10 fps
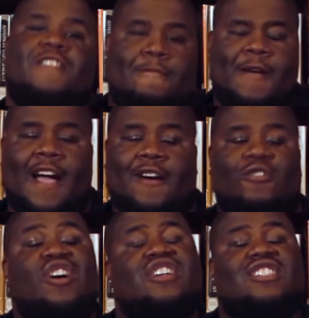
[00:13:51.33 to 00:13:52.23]
in a
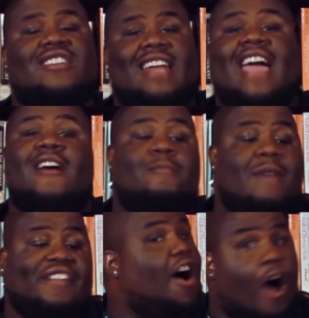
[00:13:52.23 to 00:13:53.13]
pickle. So now
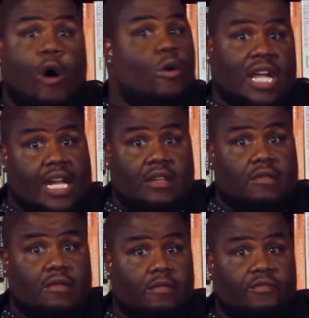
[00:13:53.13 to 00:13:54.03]
Mother
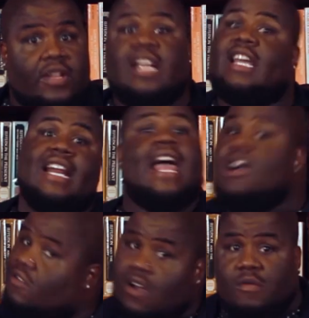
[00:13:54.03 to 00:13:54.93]
Hogan can
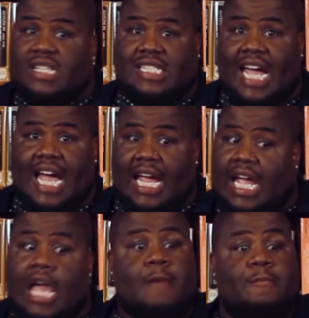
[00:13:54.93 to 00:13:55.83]
now go and
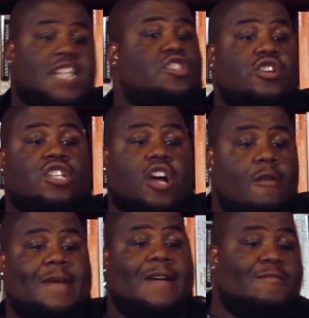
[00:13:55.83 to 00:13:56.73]
say, bitch, you
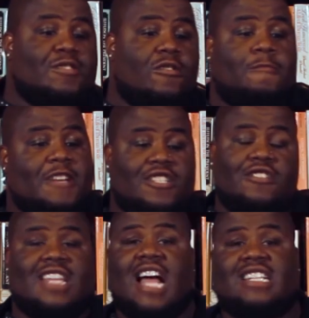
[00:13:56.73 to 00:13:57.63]
told me it was going to be
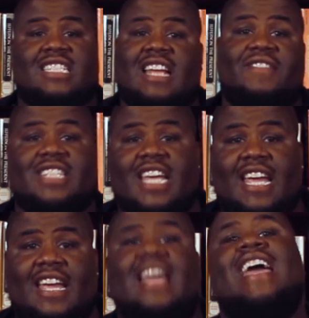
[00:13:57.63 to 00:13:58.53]

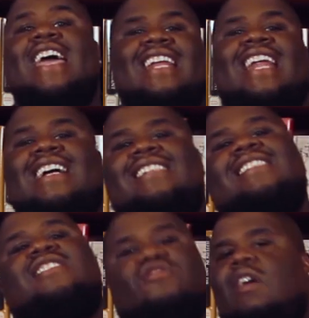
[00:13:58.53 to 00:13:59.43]
2017. He like a
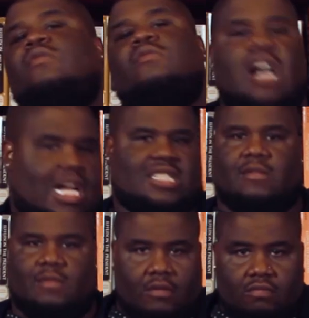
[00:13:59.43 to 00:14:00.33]
disgruntled
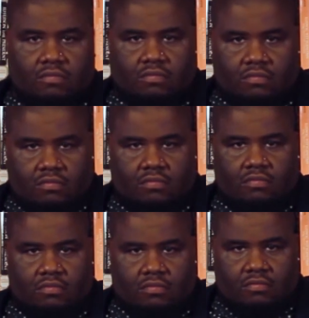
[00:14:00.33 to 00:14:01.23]
customer.
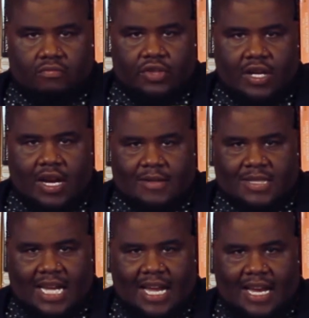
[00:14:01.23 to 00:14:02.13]
You know what I'm
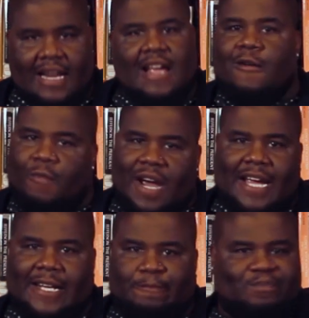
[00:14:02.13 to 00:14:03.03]
saying?
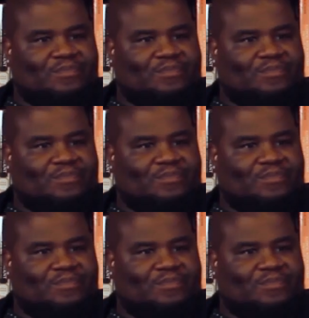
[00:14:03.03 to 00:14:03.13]
Where